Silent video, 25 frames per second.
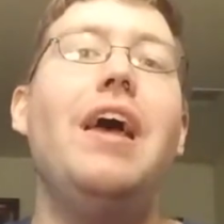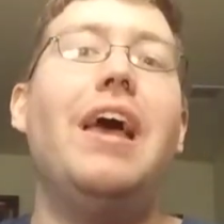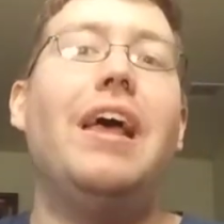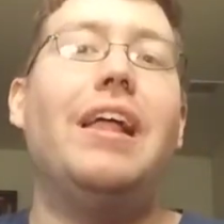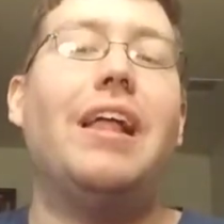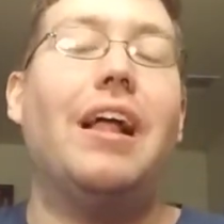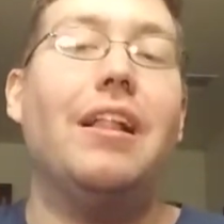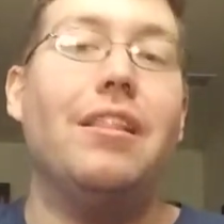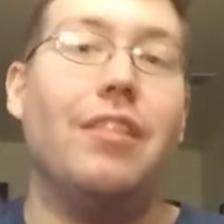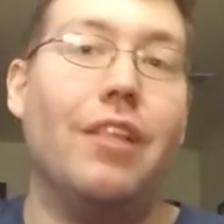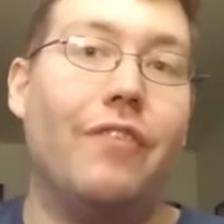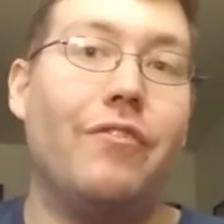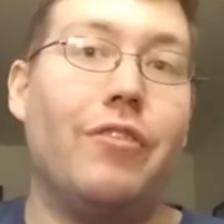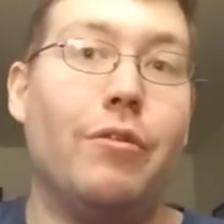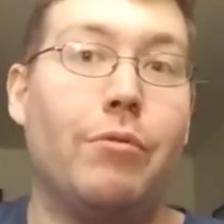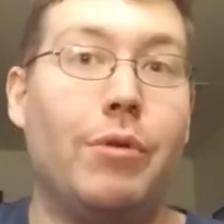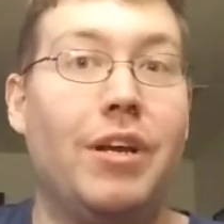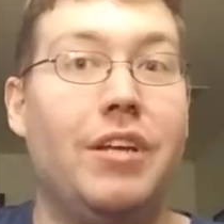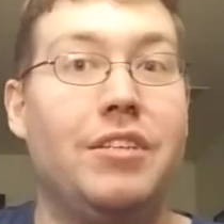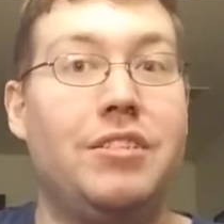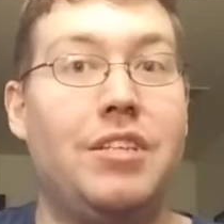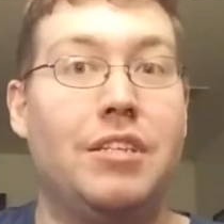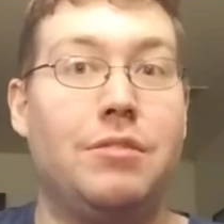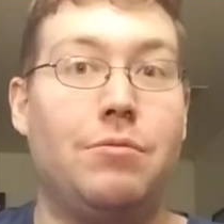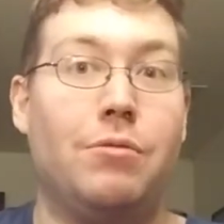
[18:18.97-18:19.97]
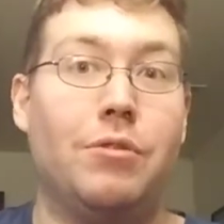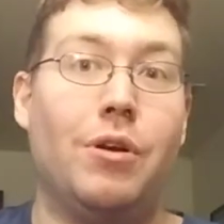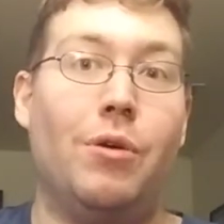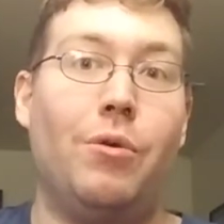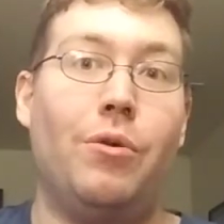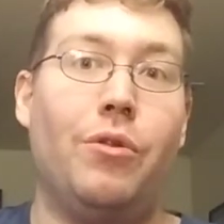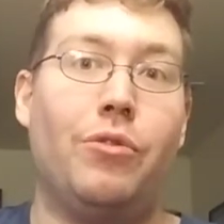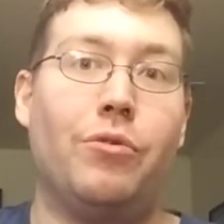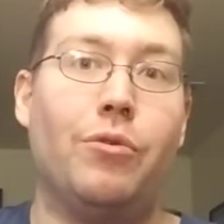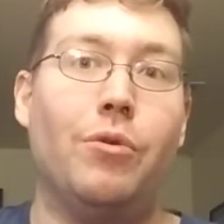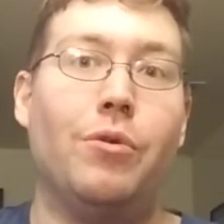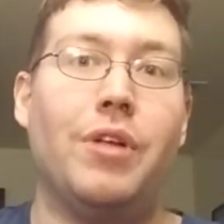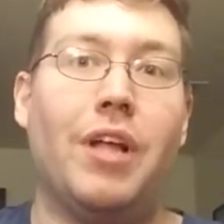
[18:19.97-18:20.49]
And I love the renaissance we're
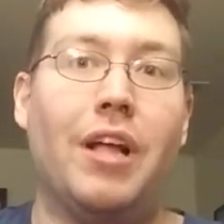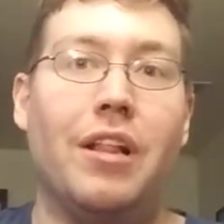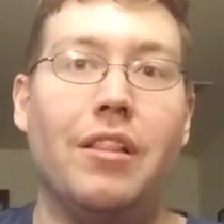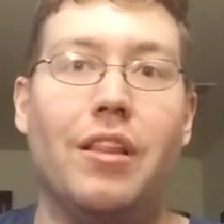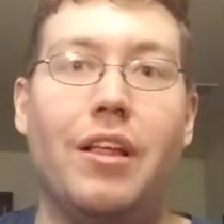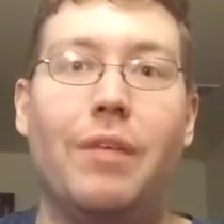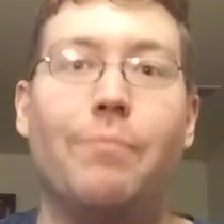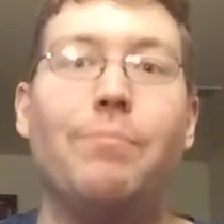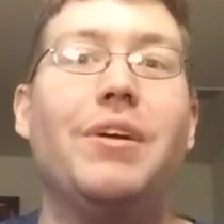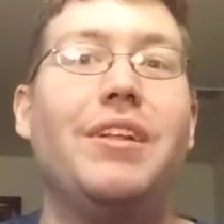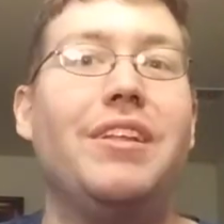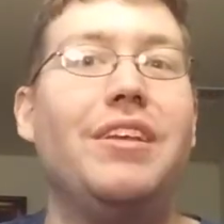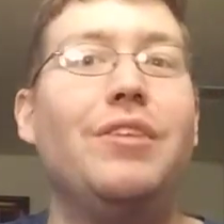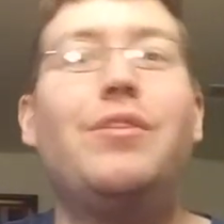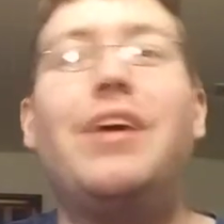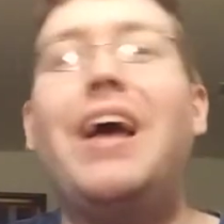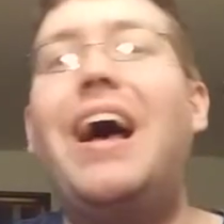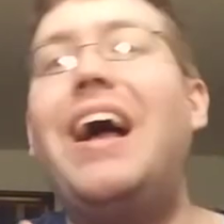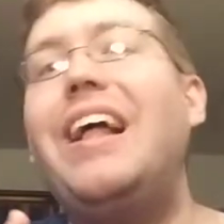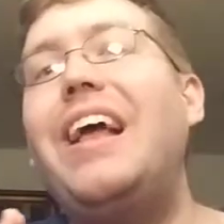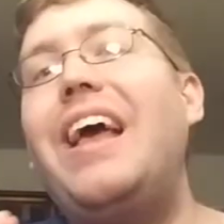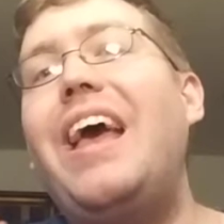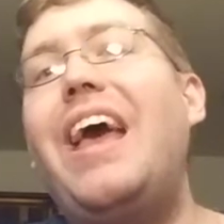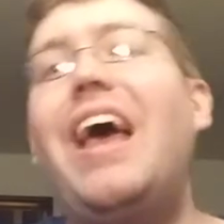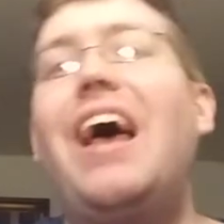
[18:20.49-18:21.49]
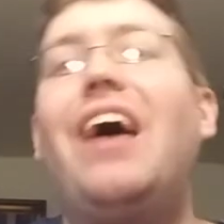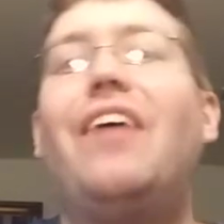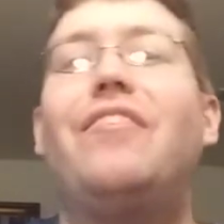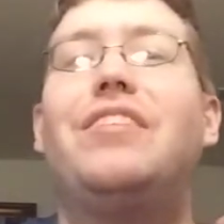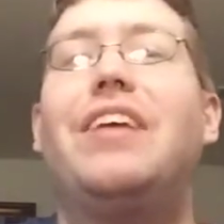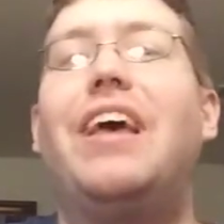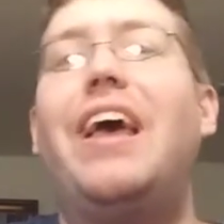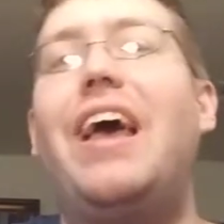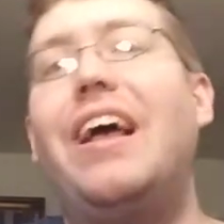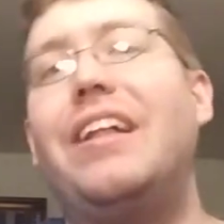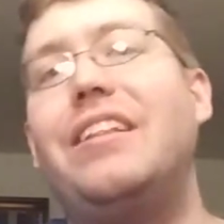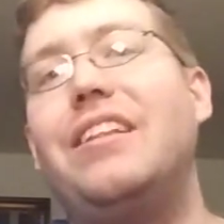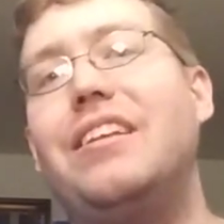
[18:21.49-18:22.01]
going through, but you kind of have
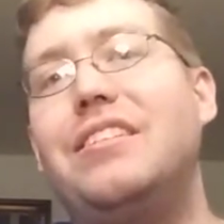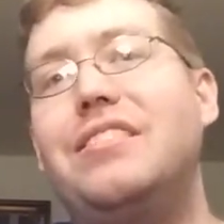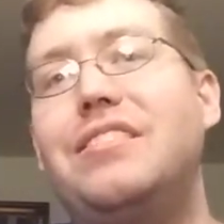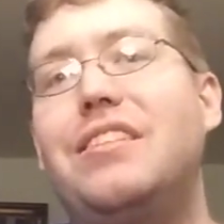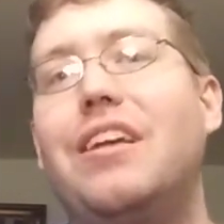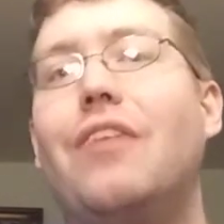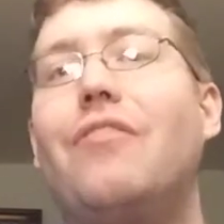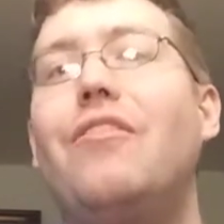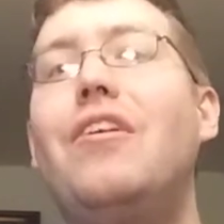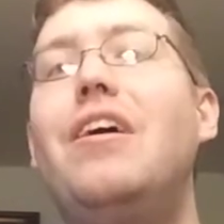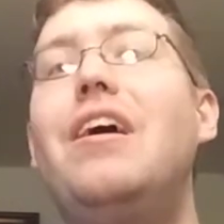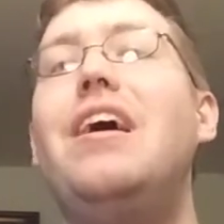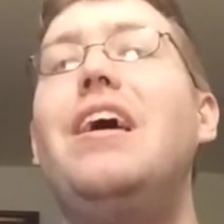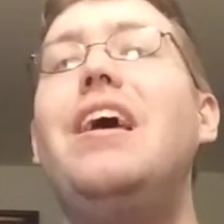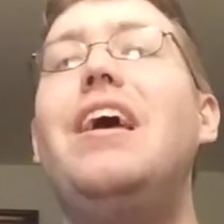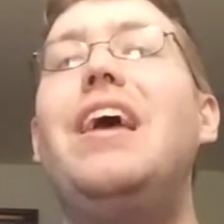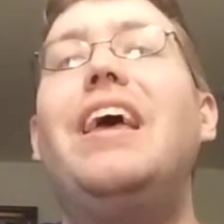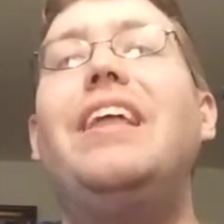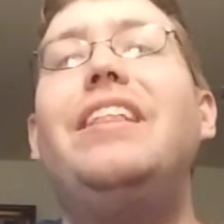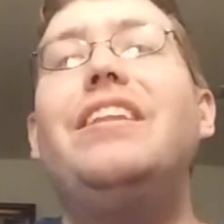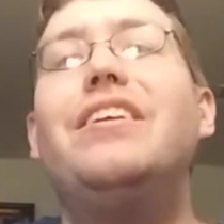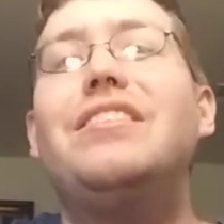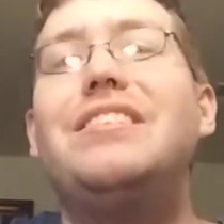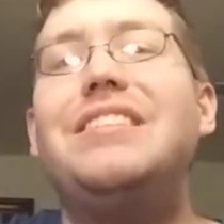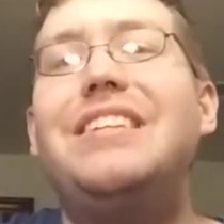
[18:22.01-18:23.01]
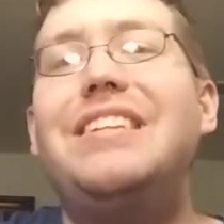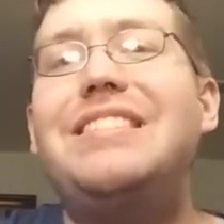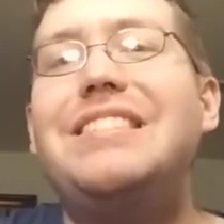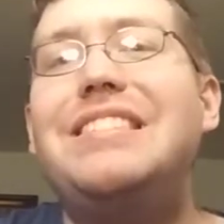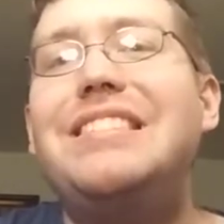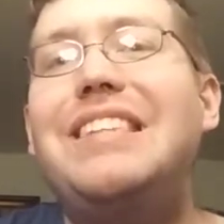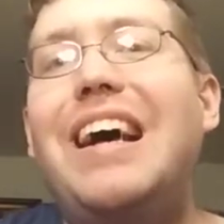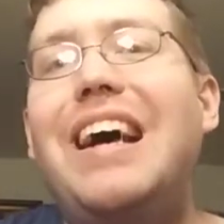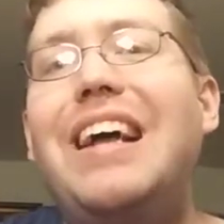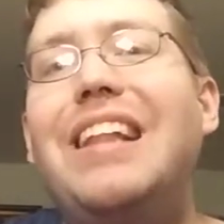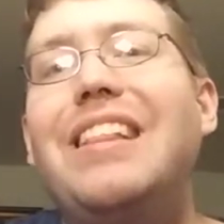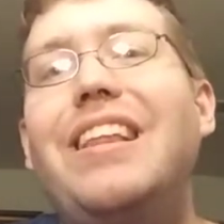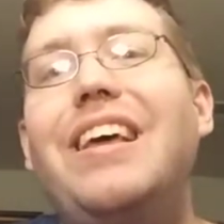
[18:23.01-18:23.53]
to add this stuff. And it's
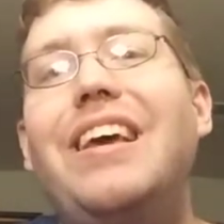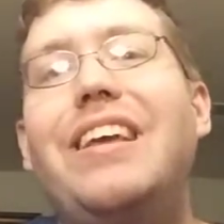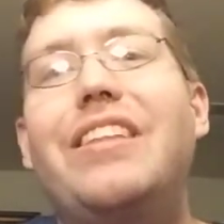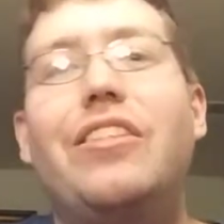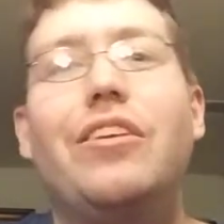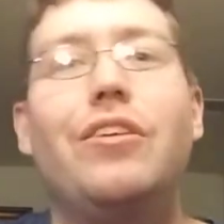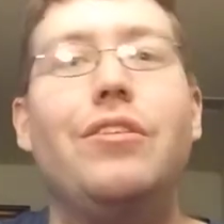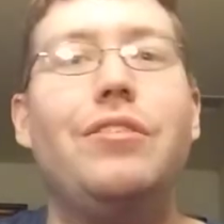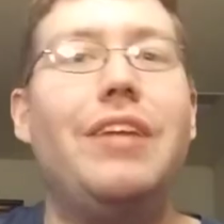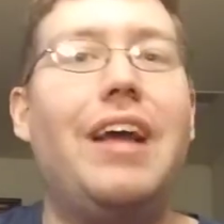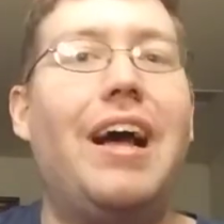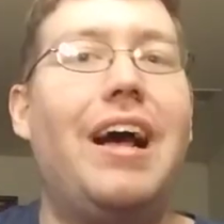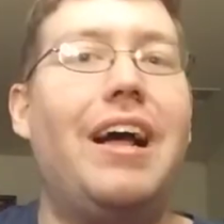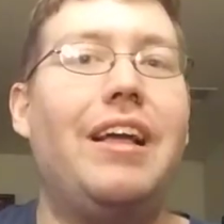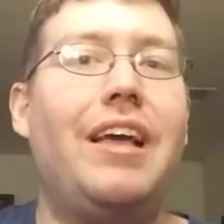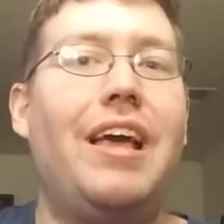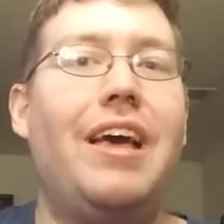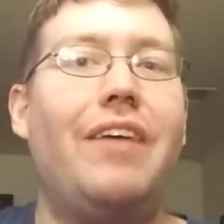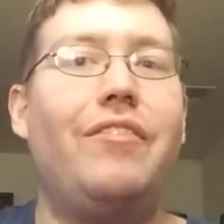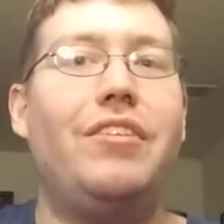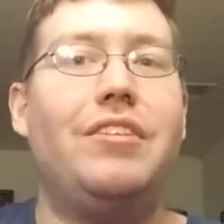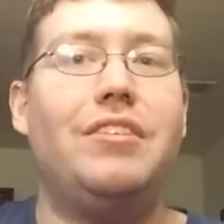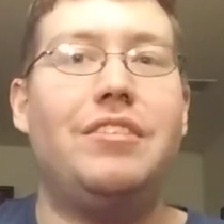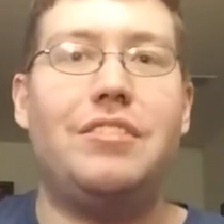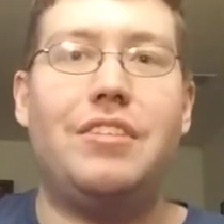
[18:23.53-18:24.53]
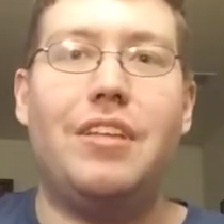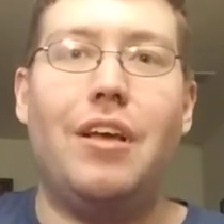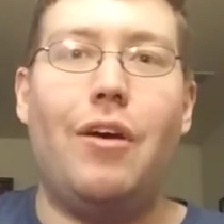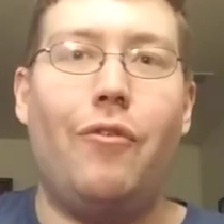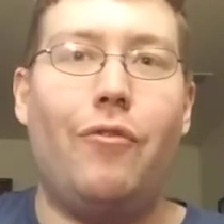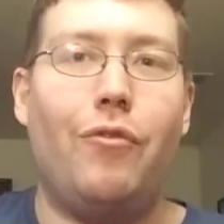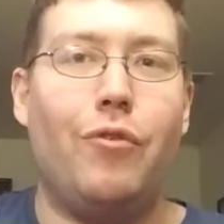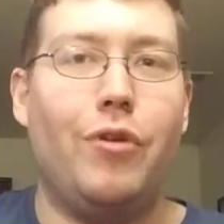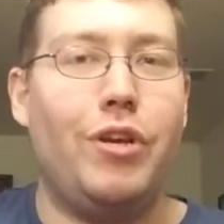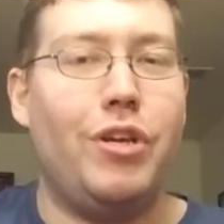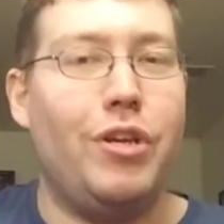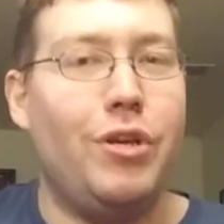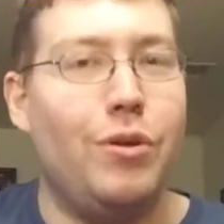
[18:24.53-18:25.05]
not like they're not having stuff
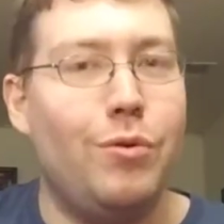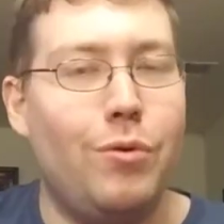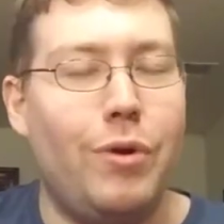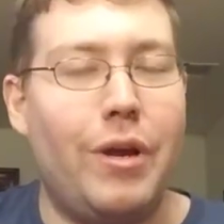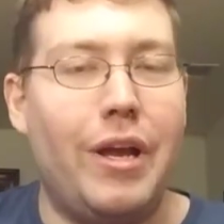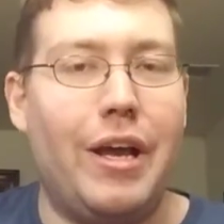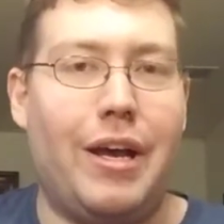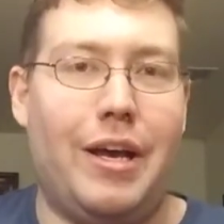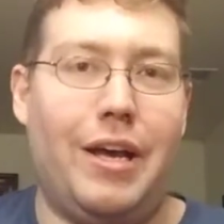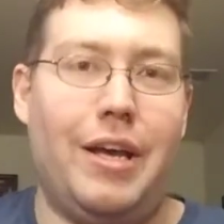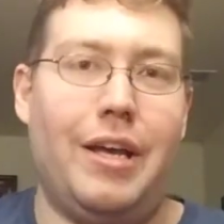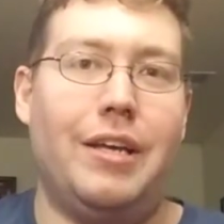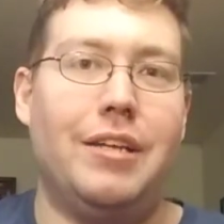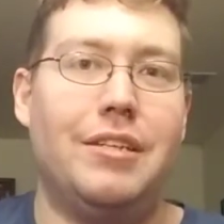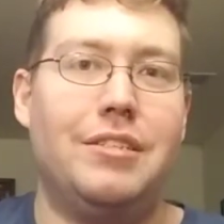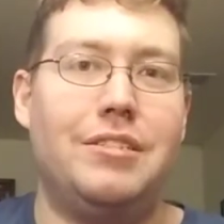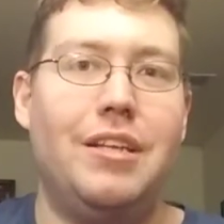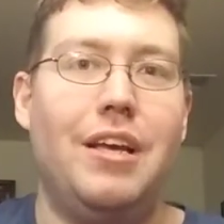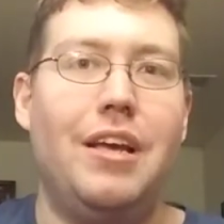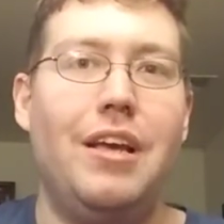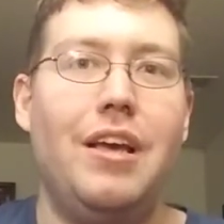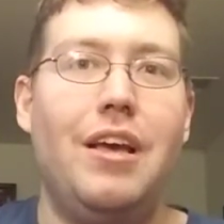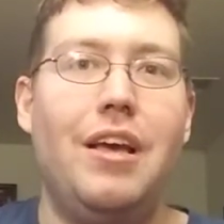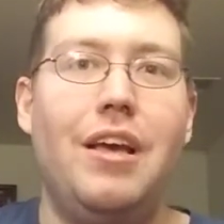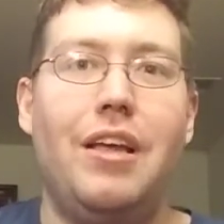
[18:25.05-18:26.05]
for you guys.